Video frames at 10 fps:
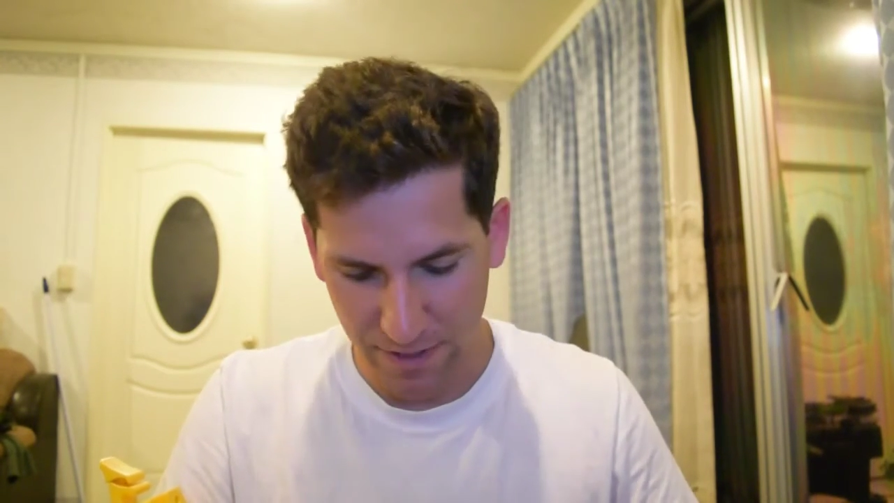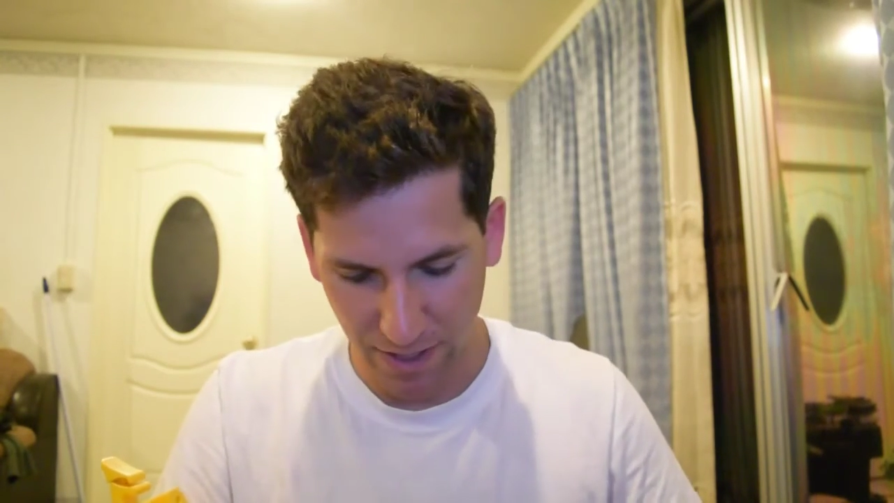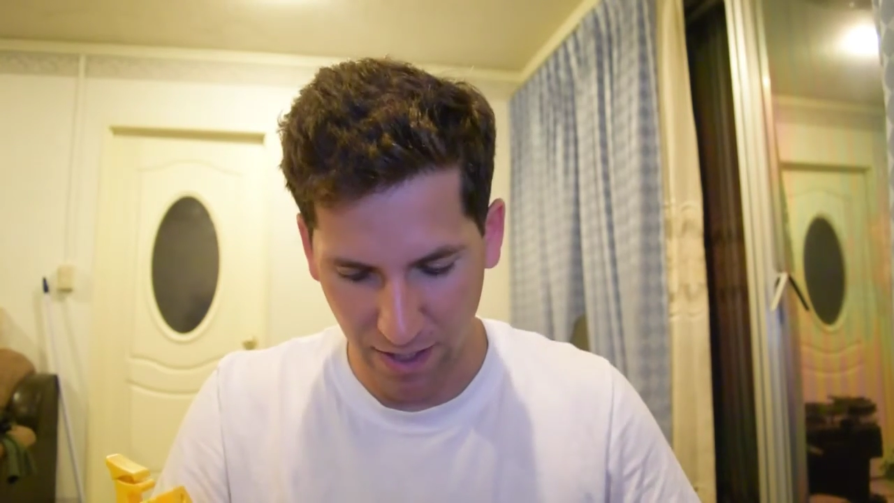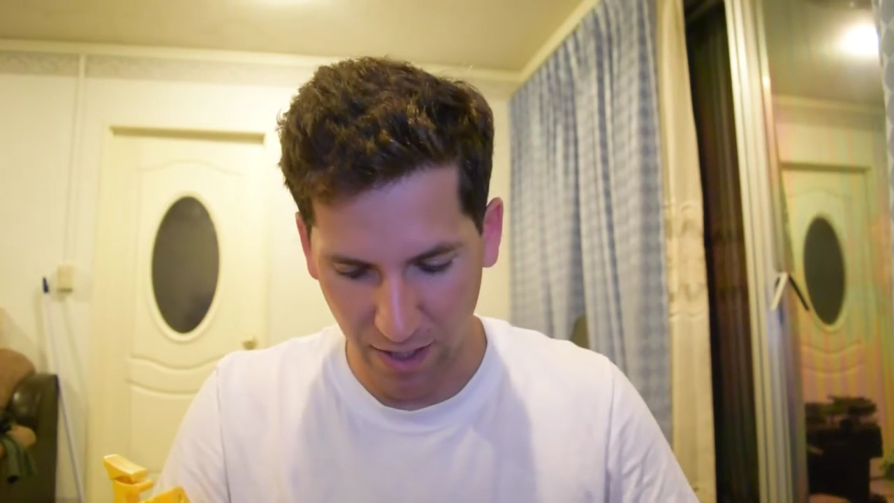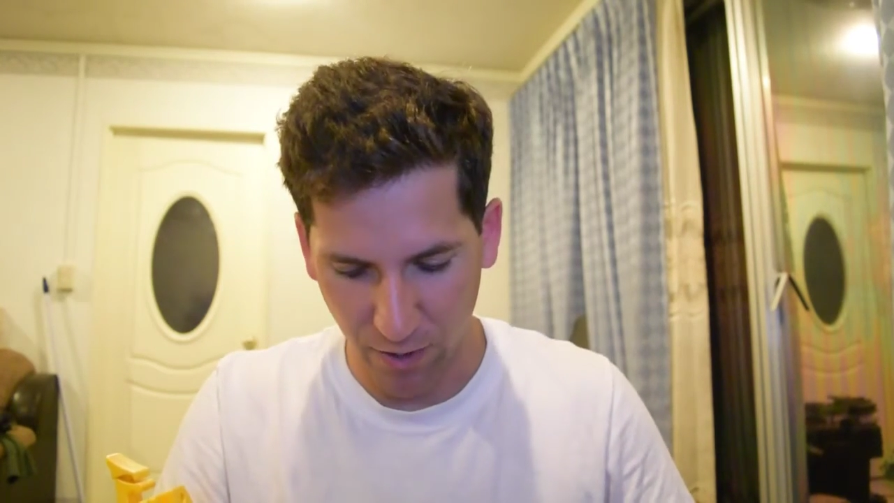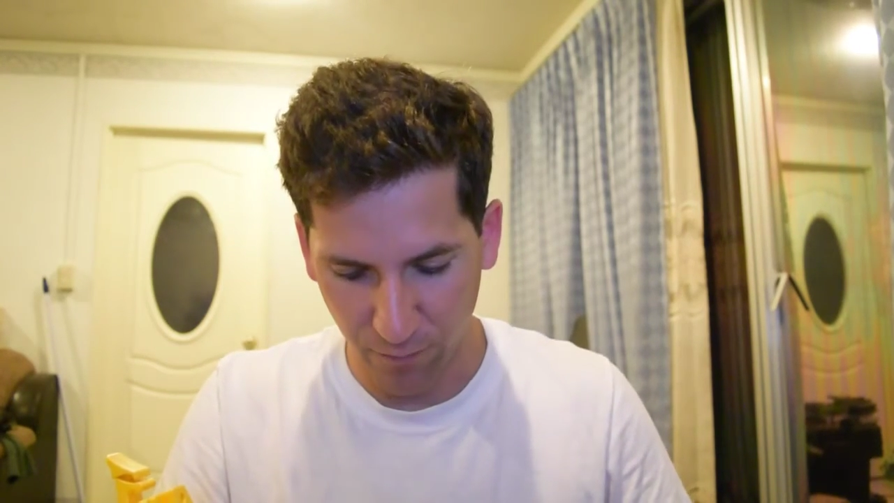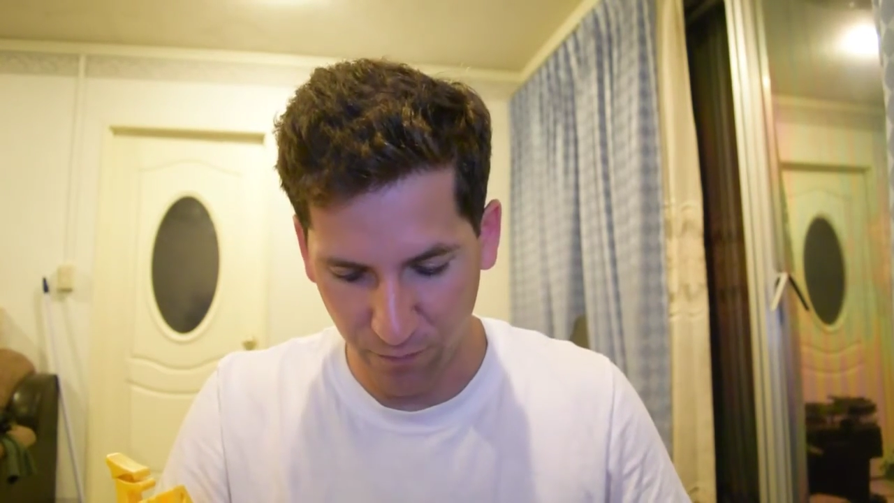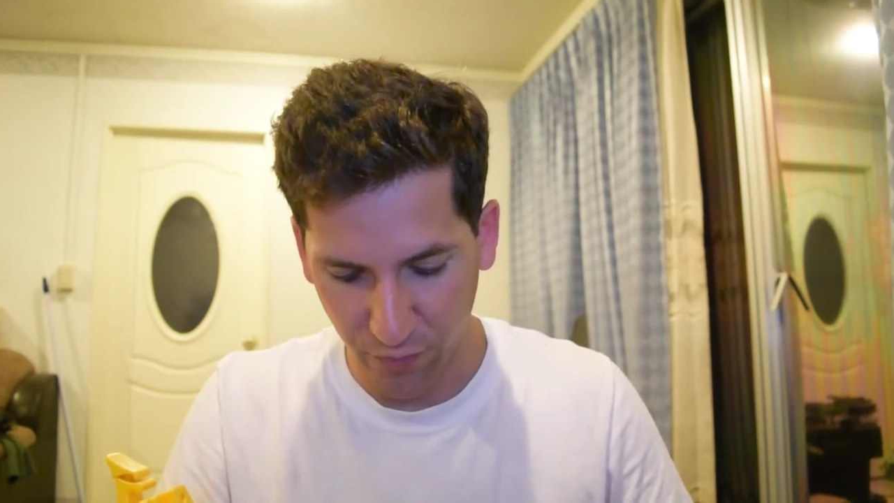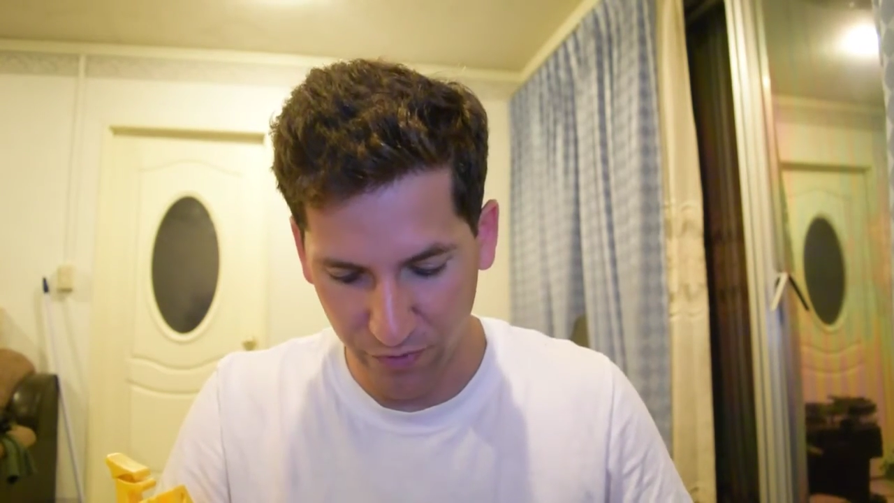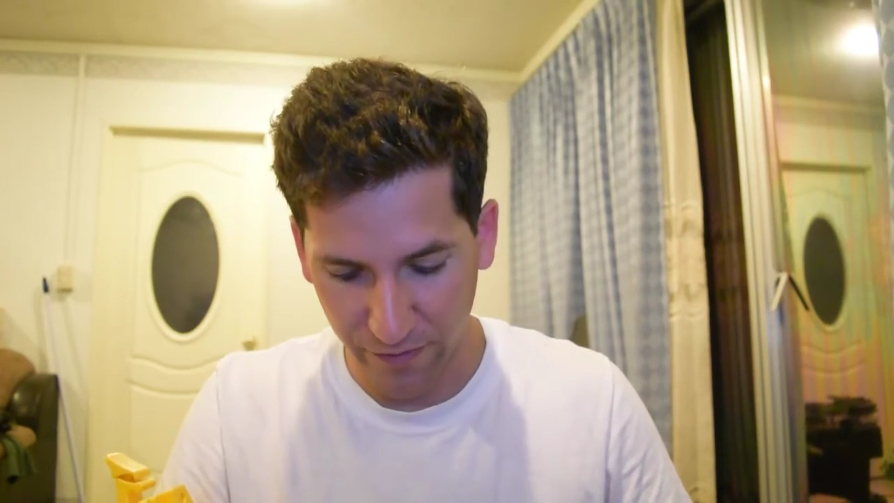
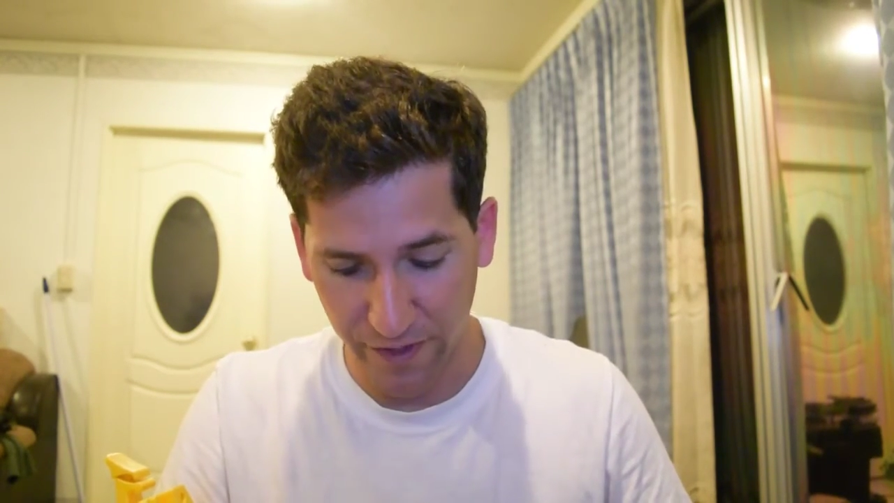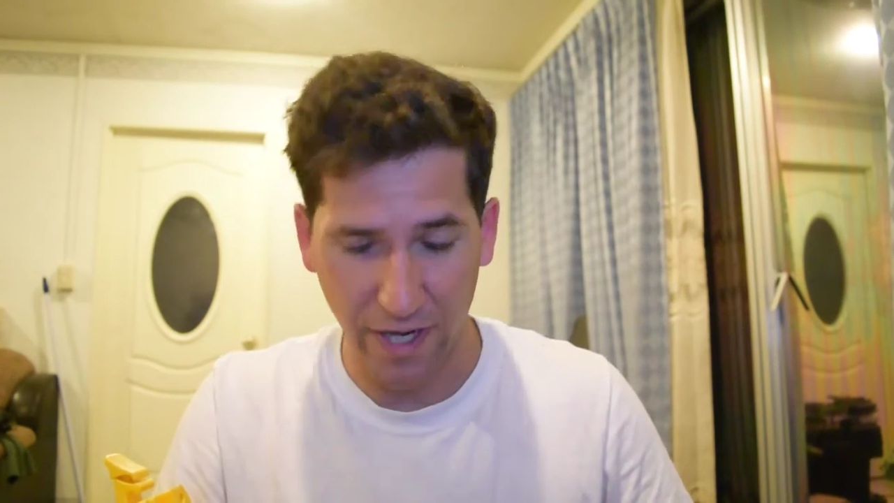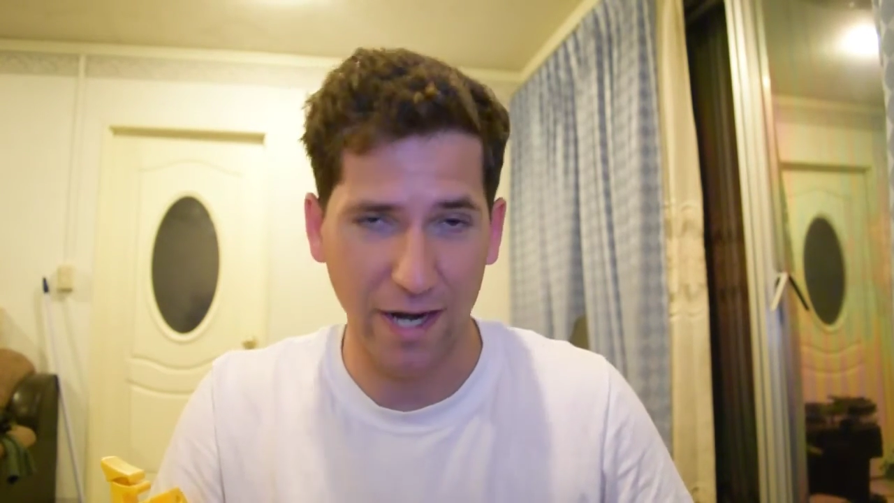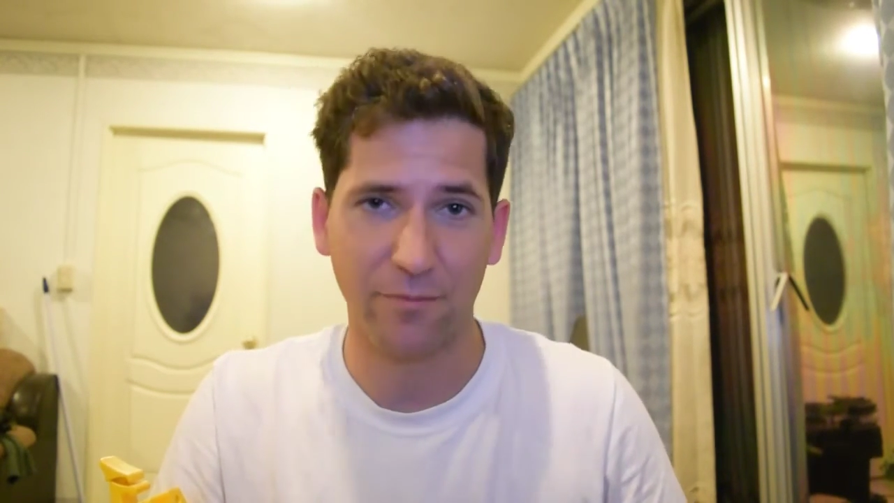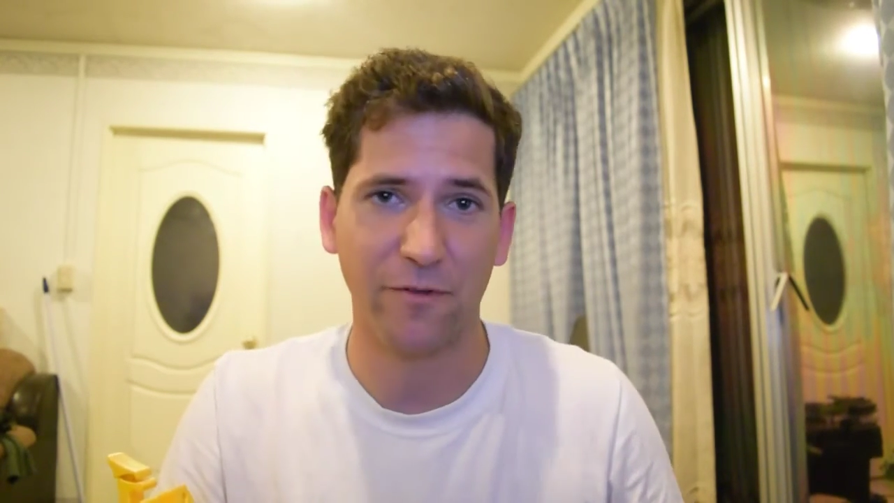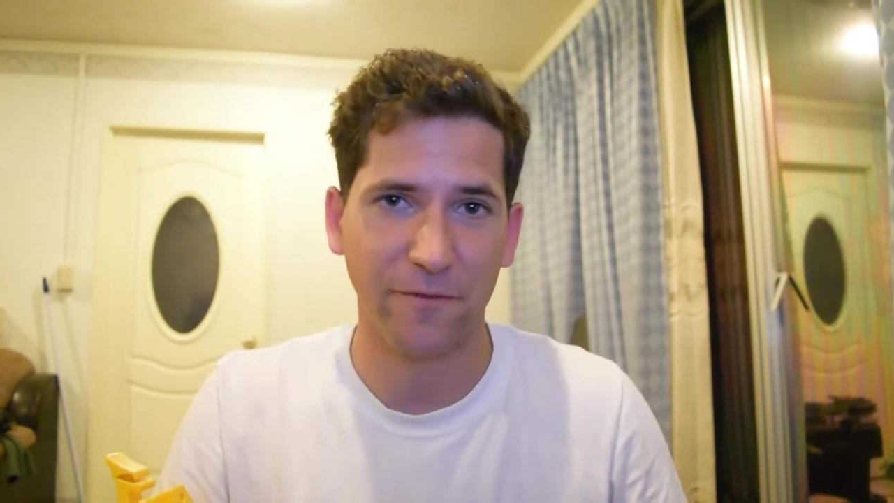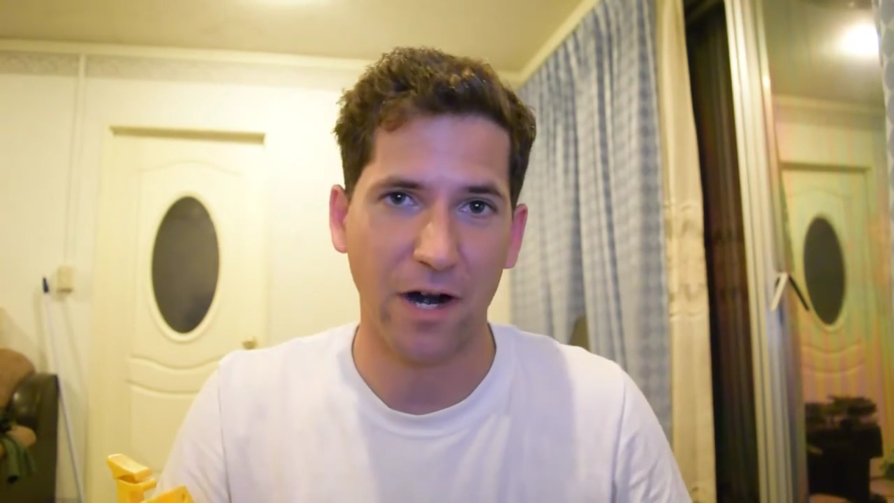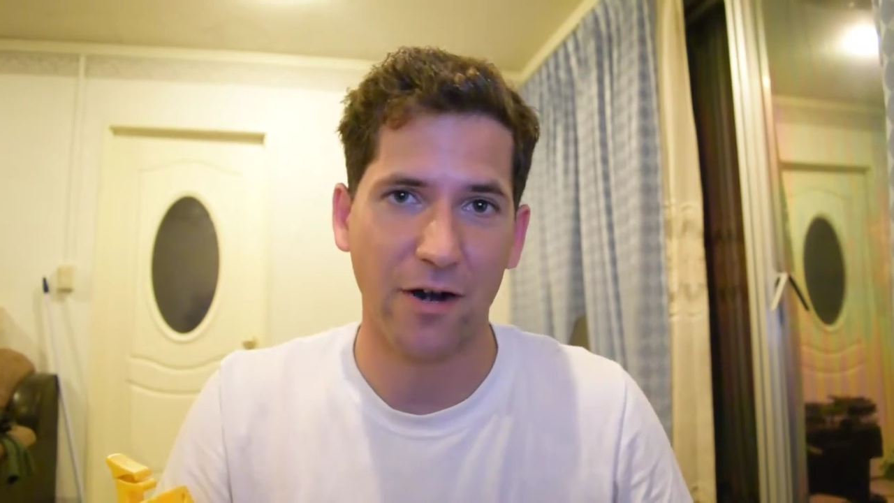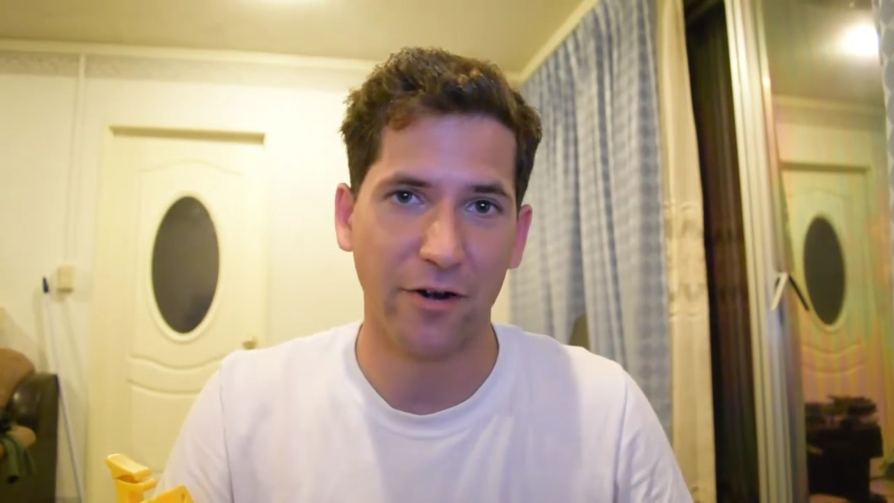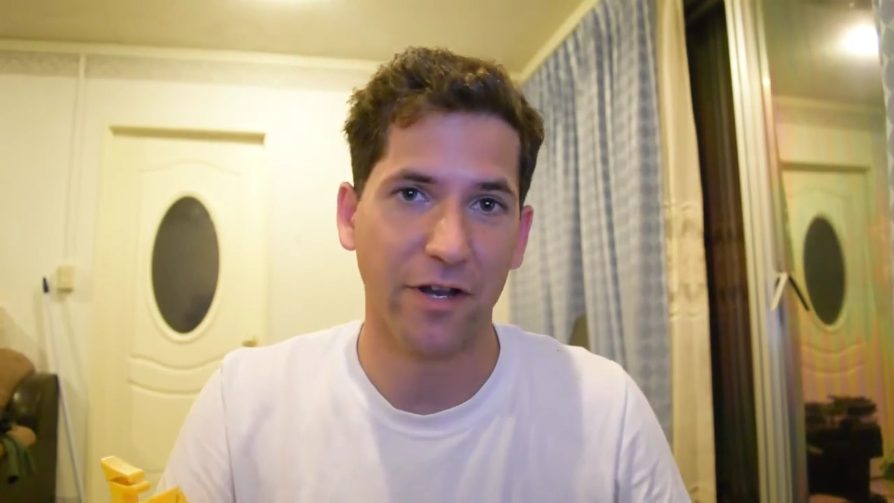and put the
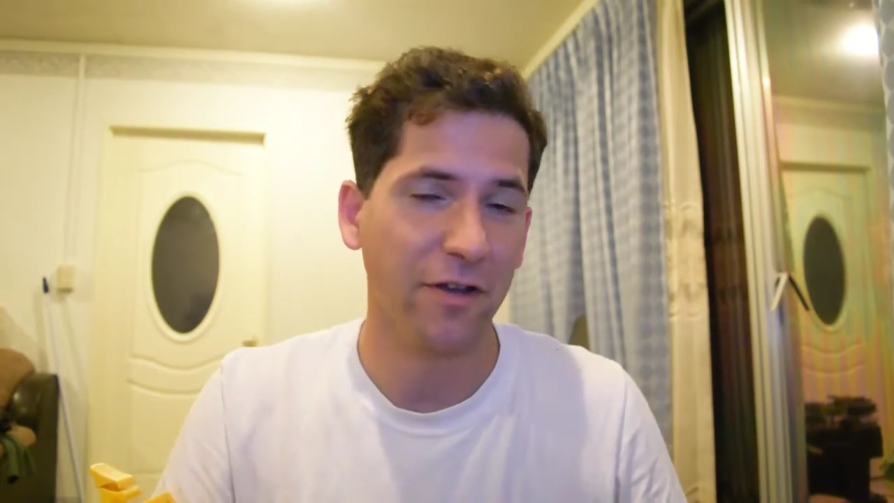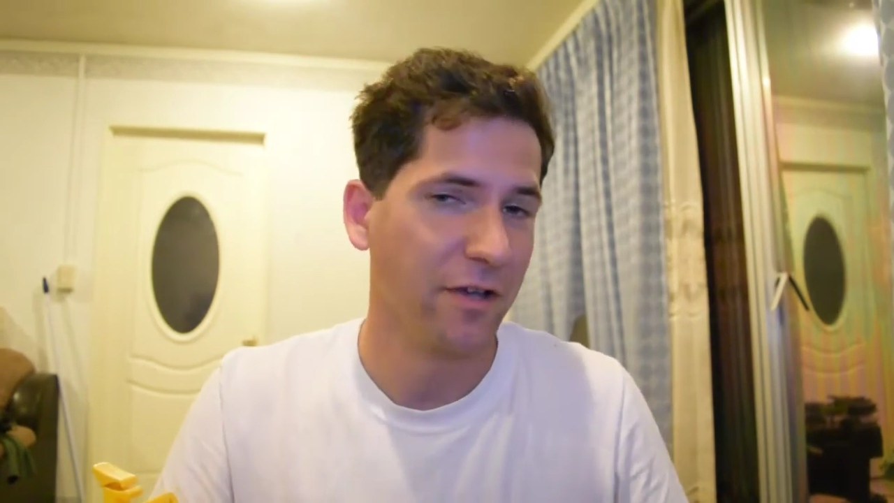amplifier in.